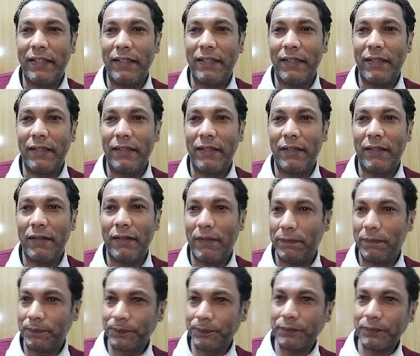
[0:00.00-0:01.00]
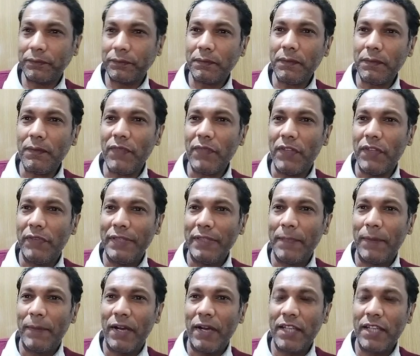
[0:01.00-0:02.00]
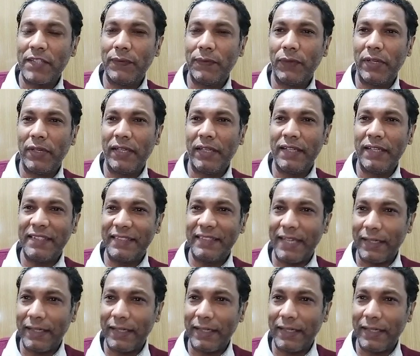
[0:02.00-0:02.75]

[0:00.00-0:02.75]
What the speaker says: within the past few days,